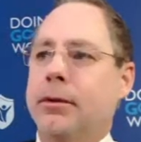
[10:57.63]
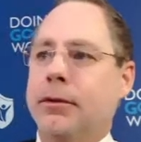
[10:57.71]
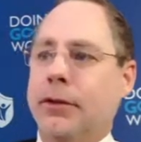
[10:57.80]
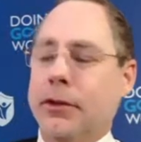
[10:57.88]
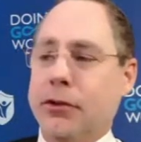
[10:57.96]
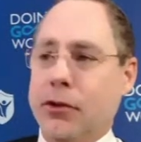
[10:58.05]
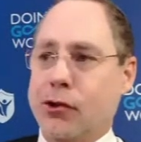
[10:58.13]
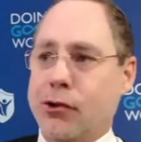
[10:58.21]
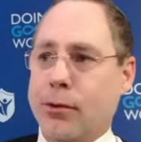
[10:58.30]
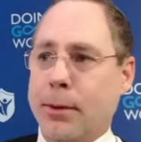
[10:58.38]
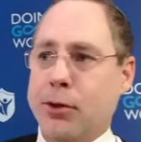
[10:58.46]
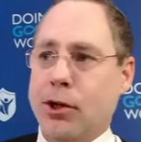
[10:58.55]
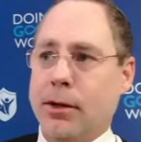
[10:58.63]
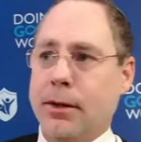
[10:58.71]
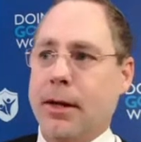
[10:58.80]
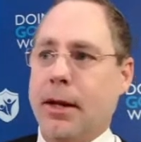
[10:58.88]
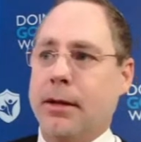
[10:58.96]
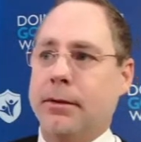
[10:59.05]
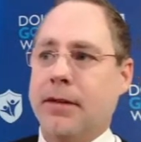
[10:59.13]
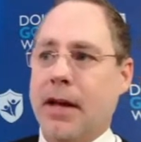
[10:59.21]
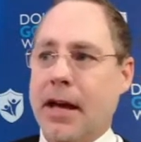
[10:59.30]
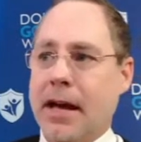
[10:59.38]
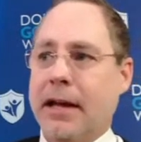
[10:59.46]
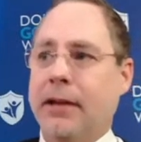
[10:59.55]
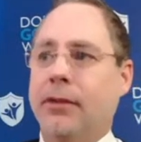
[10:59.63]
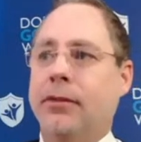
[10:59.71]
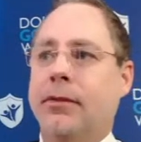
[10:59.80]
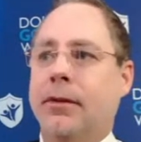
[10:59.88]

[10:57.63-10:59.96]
the description, tags,